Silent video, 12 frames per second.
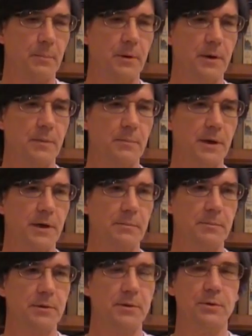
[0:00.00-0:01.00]
But my
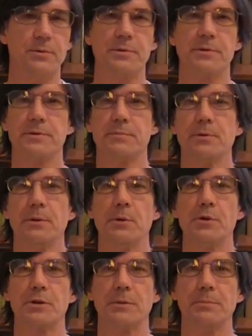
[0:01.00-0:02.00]
computer was pretty
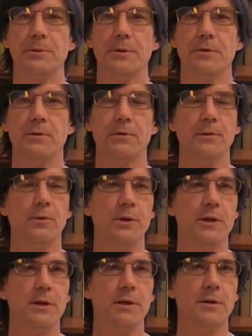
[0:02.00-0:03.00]
much kaput over the
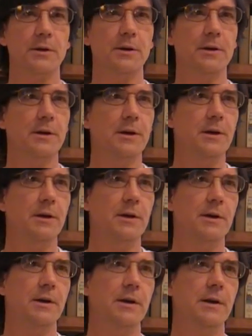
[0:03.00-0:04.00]
weekend.
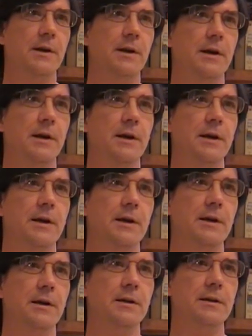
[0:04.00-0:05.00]

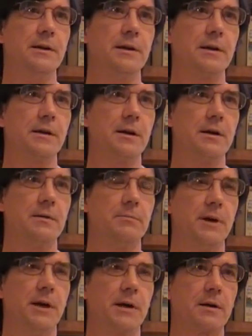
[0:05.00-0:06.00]
And then I got it
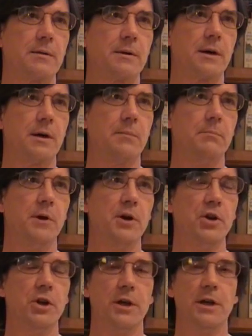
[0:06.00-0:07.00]
back
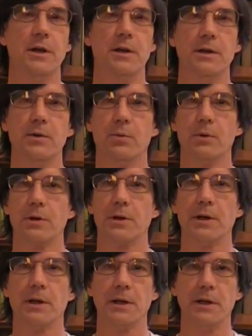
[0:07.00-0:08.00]
Monday,
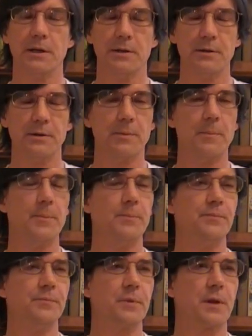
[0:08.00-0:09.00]
working again
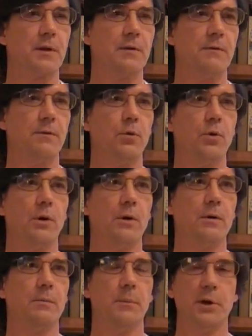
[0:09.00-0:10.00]

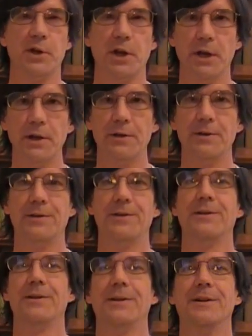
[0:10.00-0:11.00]
for Monday.
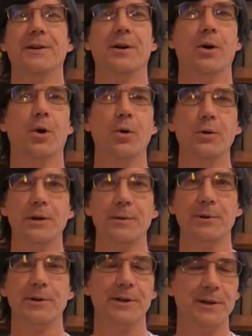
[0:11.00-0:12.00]
Only
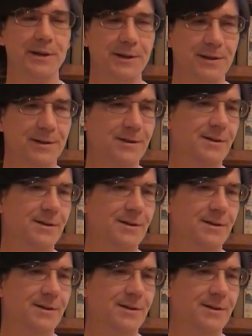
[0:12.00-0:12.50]
Monday.